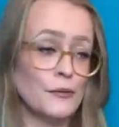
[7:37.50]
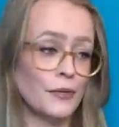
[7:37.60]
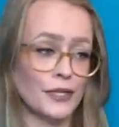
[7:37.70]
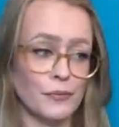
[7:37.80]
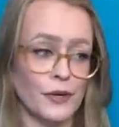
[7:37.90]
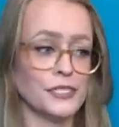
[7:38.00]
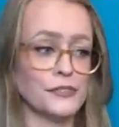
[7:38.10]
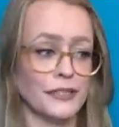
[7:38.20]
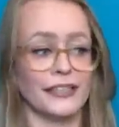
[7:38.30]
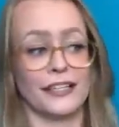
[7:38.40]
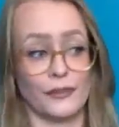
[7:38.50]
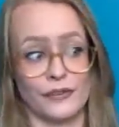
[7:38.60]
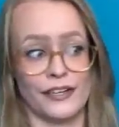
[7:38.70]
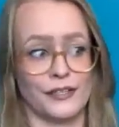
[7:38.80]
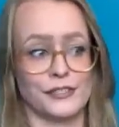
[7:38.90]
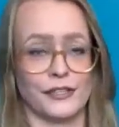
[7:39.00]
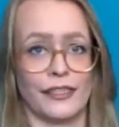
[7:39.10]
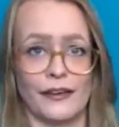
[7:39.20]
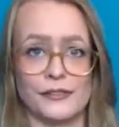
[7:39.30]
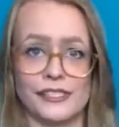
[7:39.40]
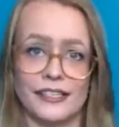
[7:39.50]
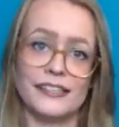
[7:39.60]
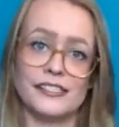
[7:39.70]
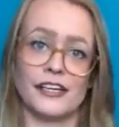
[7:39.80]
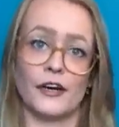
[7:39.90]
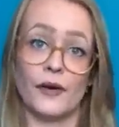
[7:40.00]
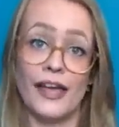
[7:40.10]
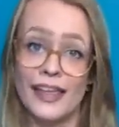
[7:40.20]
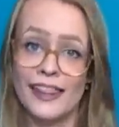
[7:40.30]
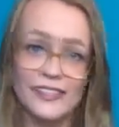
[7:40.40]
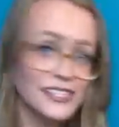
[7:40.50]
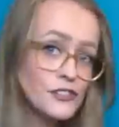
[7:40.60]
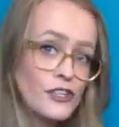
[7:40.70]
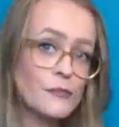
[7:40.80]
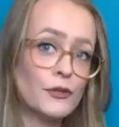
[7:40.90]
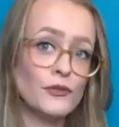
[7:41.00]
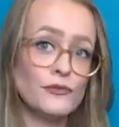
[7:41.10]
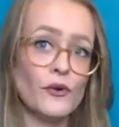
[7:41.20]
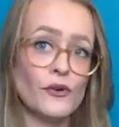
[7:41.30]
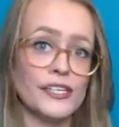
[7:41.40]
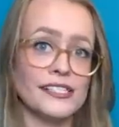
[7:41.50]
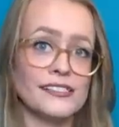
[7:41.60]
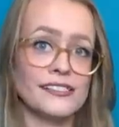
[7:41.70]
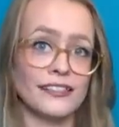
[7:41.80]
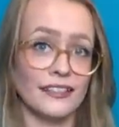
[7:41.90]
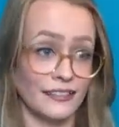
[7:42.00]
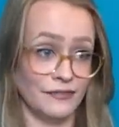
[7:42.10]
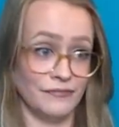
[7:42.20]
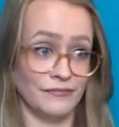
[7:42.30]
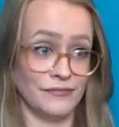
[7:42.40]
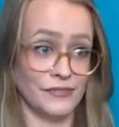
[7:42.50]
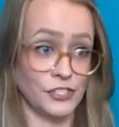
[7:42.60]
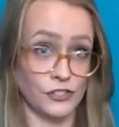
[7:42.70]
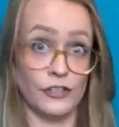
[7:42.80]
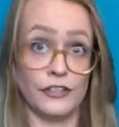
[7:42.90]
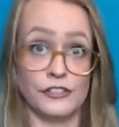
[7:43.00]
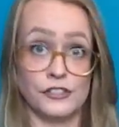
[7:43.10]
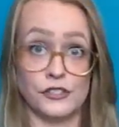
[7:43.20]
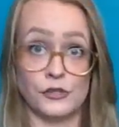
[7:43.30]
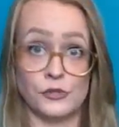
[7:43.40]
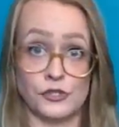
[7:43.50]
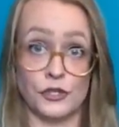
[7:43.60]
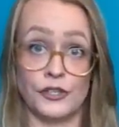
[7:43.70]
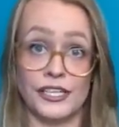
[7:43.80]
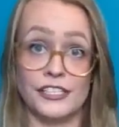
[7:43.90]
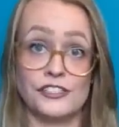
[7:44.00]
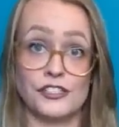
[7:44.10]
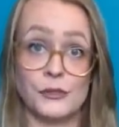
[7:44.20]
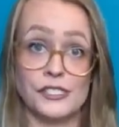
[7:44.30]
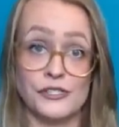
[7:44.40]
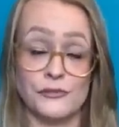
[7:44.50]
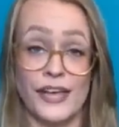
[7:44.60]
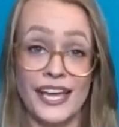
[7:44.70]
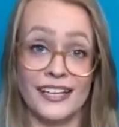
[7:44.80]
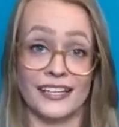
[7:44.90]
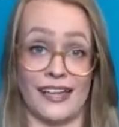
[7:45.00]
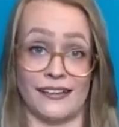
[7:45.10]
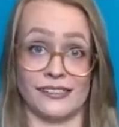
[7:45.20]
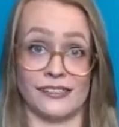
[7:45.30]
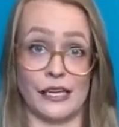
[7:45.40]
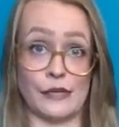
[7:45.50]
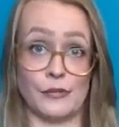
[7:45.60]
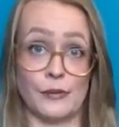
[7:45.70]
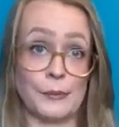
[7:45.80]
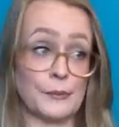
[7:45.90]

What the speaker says: But approximately 300,000 years ago, this tropical forest started to turn into a savanna landscape,